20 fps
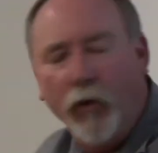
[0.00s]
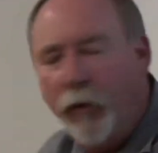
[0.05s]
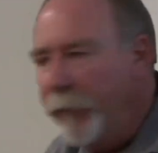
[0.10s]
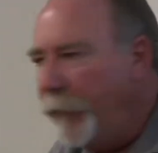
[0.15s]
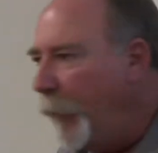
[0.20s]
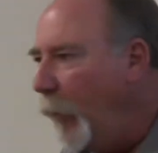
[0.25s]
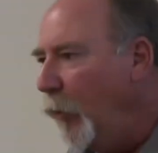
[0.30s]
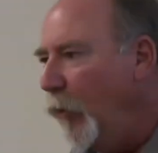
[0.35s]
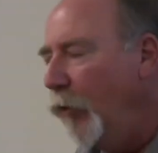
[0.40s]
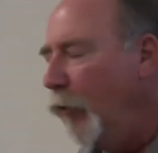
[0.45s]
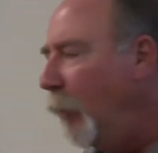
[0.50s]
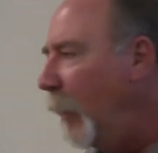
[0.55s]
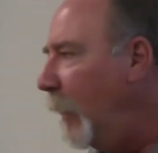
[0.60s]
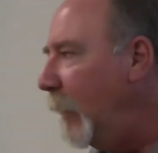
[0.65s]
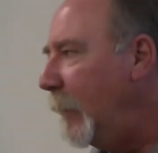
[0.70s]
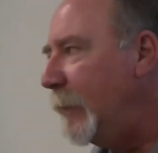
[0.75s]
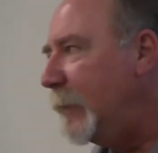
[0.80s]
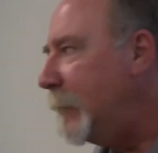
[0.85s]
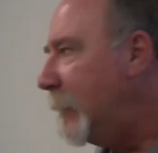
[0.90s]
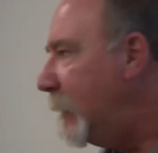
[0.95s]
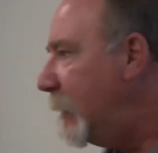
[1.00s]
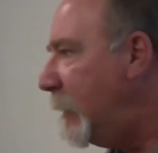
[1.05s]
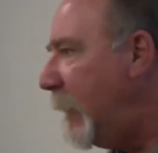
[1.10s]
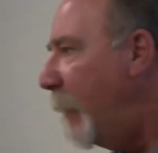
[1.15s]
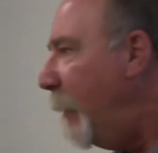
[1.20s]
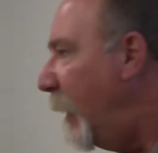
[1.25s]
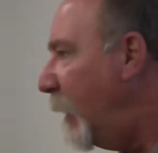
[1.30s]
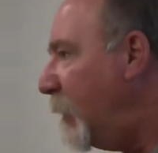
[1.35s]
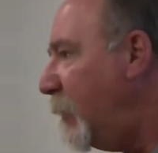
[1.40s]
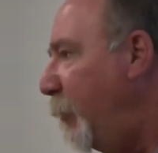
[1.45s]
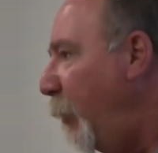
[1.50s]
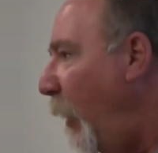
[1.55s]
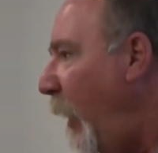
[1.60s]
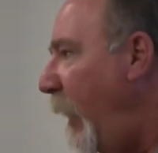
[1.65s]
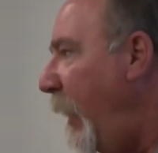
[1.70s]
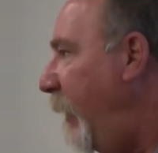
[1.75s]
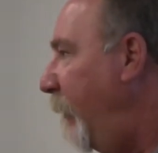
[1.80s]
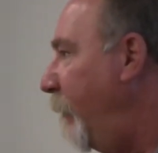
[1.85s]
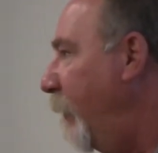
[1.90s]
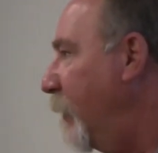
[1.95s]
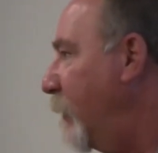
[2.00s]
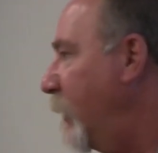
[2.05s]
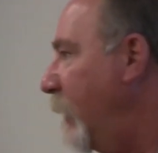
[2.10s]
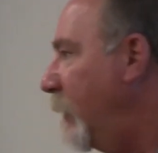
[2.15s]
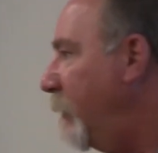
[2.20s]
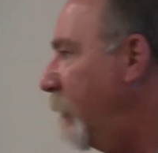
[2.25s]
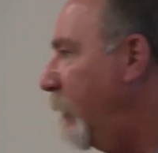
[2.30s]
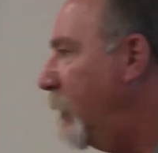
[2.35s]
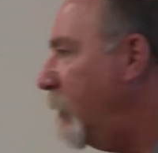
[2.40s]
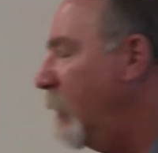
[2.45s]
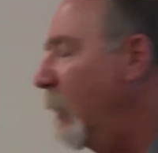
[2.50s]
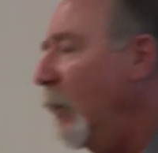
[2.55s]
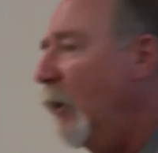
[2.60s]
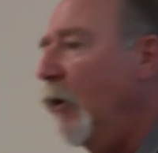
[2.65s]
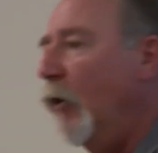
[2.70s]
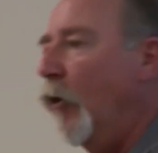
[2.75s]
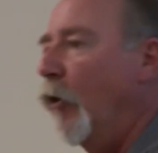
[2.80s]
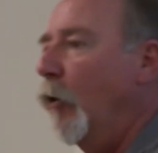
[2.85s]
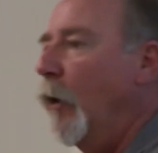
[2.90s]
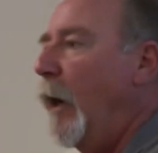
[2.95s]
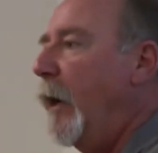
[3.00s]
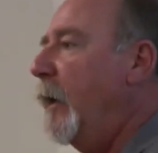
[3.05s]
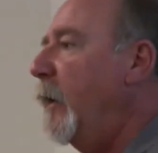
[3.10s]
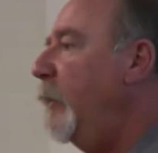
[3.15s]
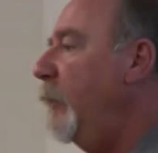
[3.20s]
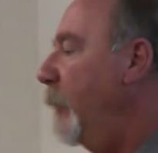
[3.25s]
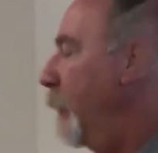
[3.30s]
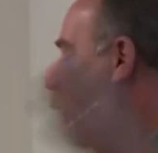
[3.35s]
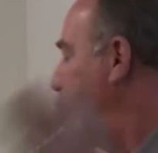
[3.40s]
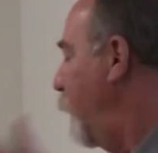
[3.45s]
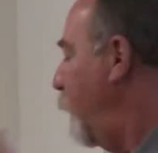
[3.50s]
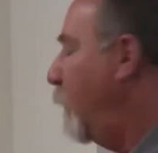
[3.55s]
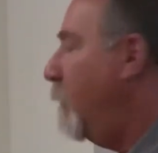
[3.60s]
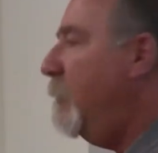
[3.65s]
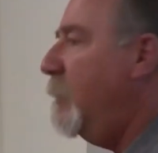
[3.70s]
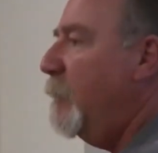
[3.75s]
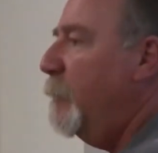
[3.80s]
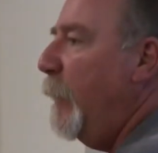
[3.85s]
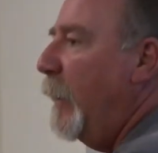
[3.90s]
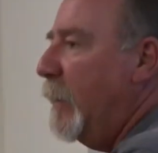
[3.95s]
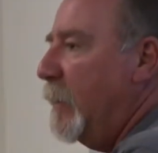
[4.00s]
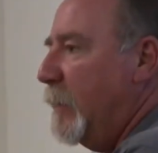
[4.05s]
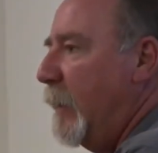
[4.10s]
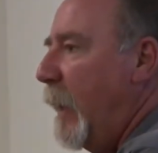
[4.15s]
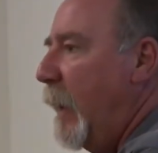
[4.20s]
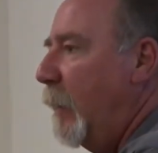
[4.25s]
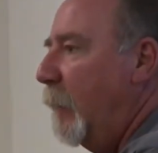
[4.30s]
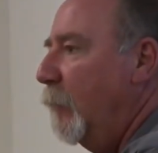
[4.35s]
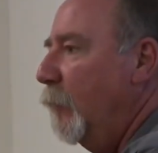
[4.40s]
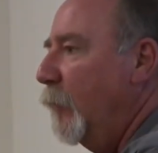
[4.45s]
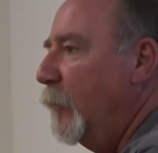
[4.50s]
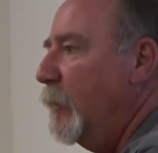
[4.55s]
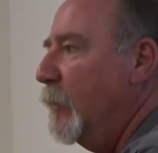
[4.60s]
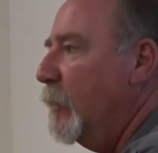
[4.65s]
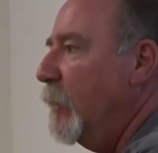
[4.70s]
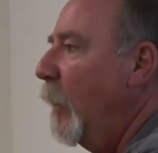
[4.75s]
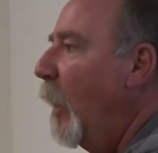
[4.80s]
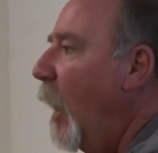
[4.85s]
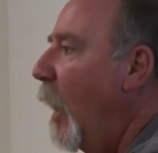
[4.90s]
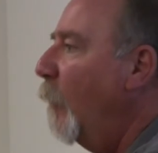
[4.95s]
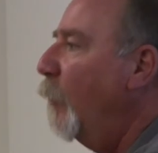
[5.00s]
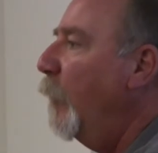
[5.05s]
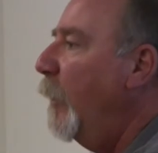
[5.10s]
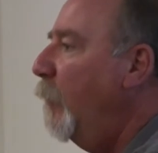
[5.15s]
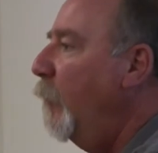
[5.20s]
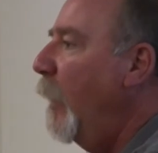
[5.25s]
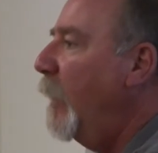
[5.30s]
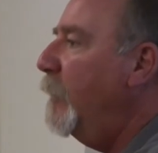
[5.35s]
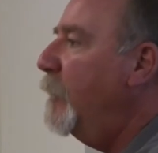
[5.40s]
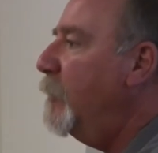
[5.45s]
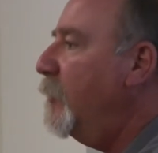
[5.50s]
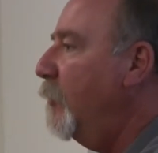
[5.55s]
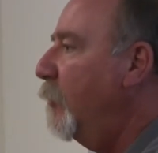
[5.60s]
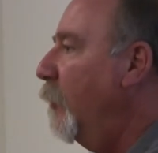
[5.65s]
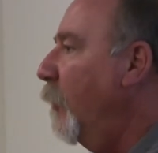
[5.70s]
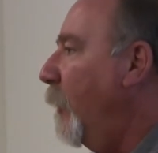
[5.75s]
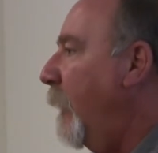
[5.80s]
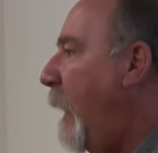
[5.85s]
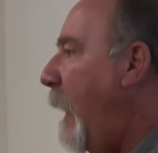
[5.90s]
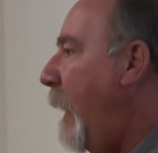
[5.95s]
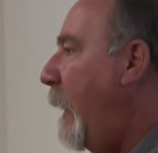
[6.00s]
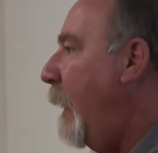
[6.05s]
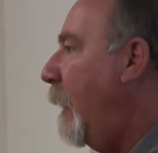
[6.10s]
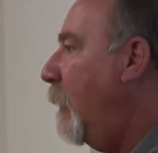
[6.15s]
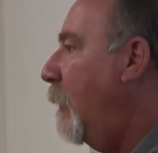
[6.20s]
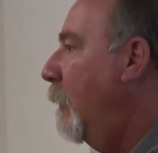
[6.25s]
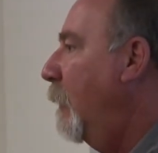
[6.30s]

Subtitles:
ortho systemic spray for citrus, or I can use spinosad, which is an OMRI registered organic,